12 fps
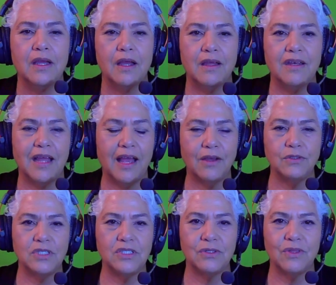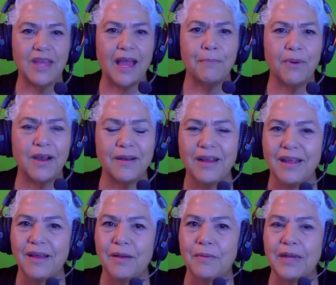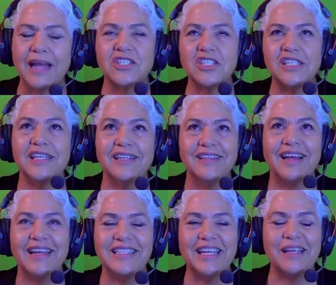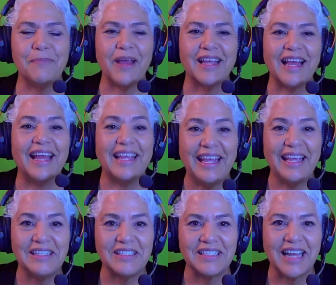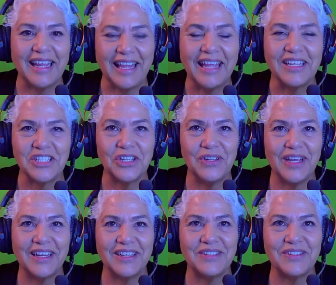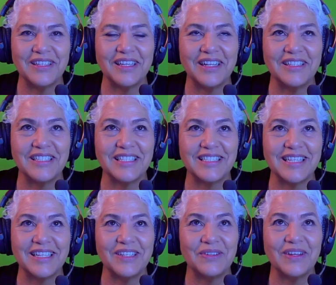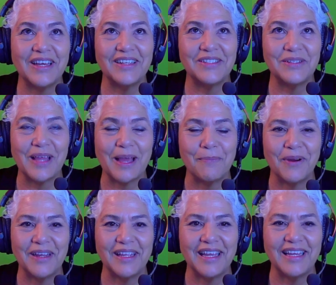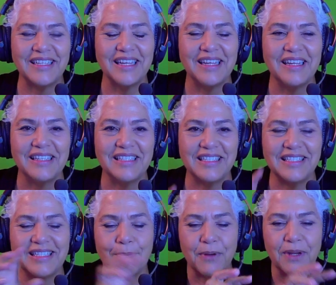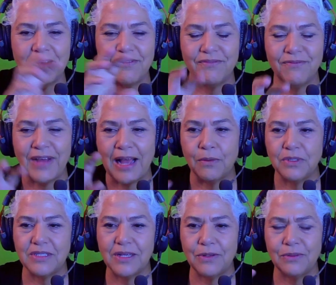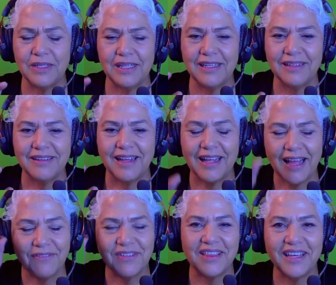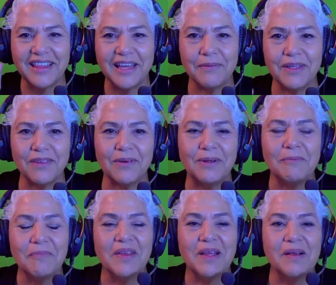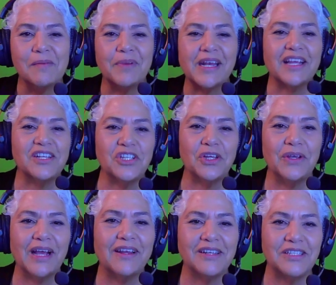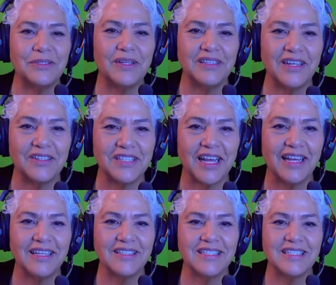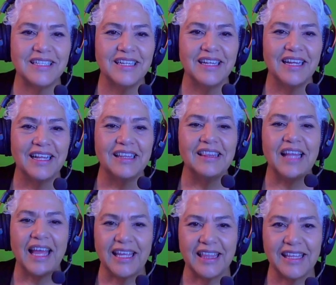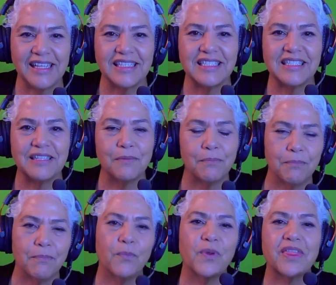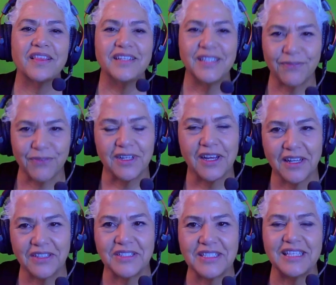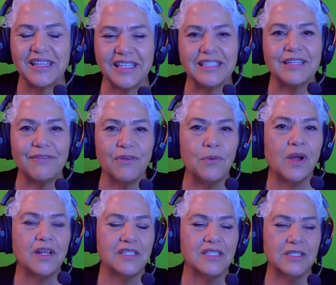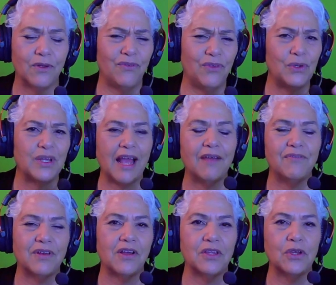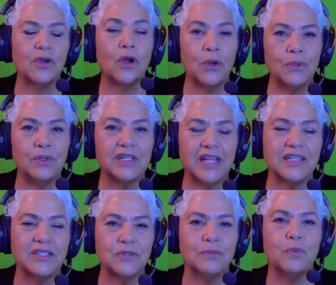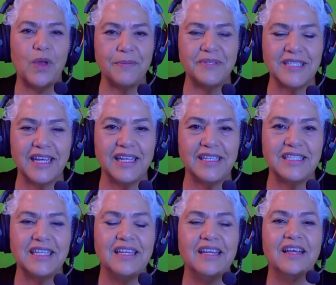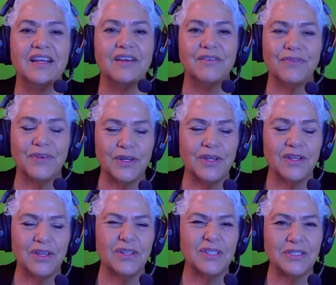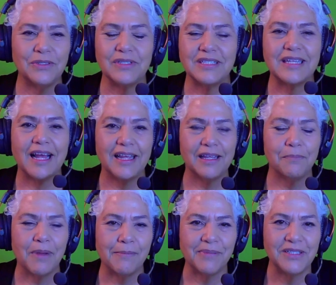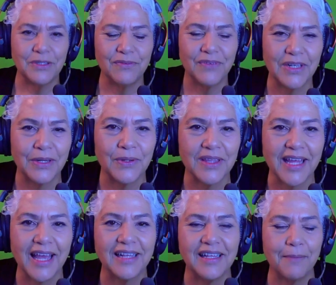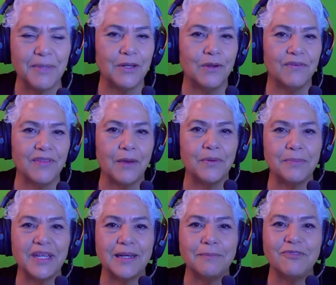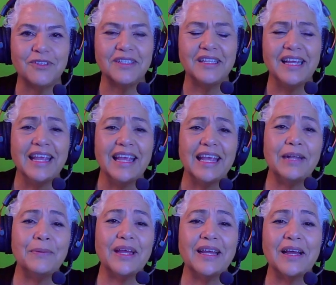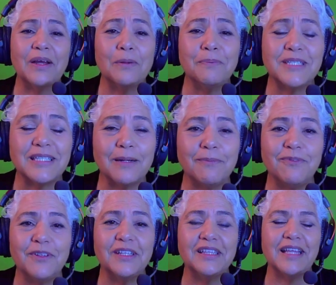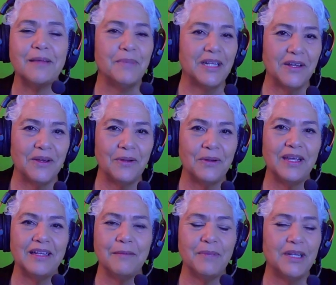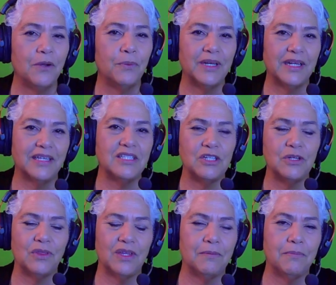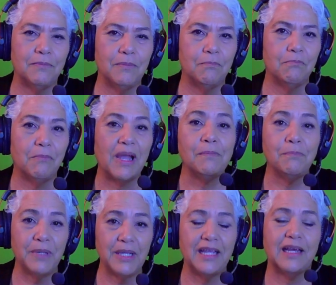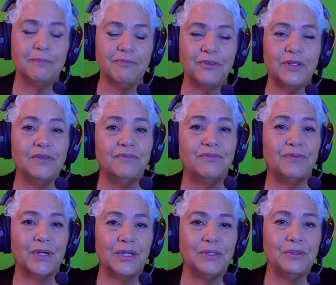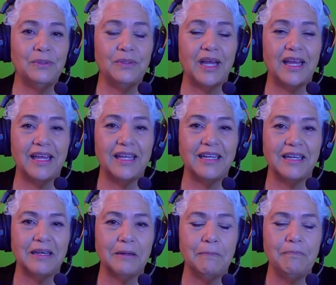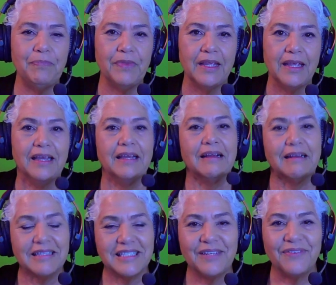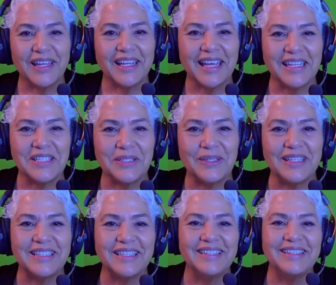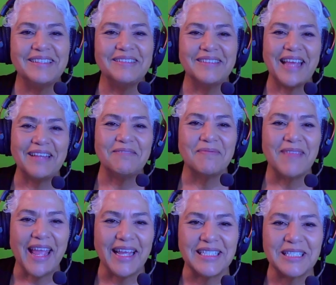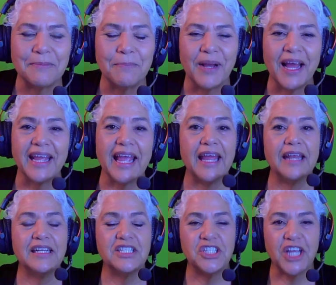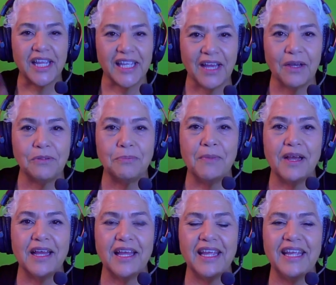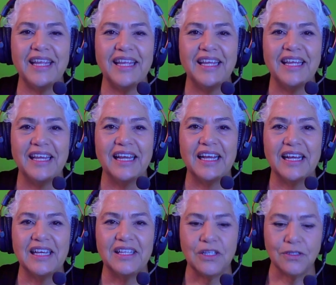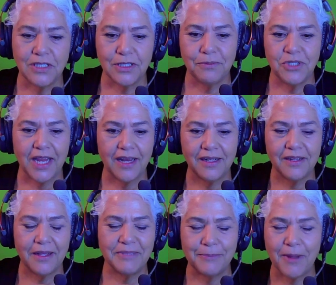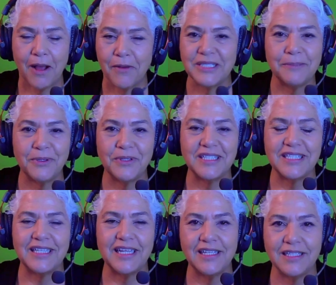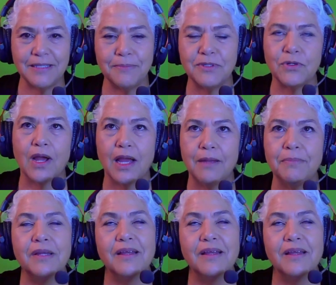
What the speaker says: on how to do that part. Actually, I take it back. I can't show you how to do the colors because I don't know how to do that part yet to separate vowels only. I'll have to think that one through. But I can show you how to do a letter tiles like this with different colors than this if you want. So if you can have it on your own classroom website for your students, I could probably do a video on that. Let me know if that would be helpful. Anyway, I hope it's helpful. Let me know, and let me know what else you think might be helpful for you, and I'll see if I can get to it. Okay, thanks. Bye. And check out my YouTube channel. I'm always supposed to say to subscribe,